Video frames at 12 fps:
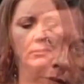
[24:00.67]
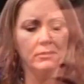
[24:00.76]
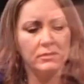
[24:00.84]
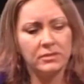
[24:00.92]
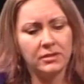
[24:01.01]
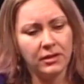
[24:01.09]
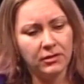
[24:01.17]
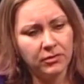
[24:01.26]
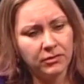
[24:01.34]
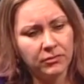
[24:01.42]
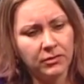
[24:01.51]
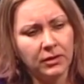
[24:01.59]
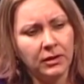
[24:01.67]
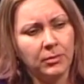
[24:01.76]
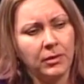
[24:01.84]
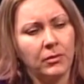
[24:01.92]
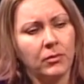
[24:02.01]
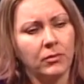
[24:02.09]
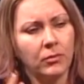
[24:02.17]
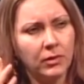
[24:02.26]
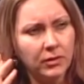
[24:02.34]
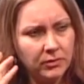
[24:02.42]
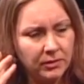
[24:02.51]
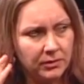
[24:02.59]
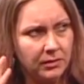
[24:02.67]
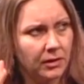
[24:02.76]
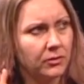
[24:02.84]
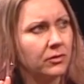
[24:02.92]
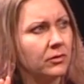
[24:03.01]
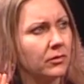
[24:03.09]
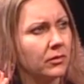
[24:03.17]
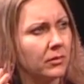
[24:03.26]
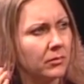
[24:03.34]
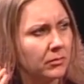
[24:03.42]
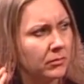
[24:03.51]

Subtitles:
Set is really about what is the intention or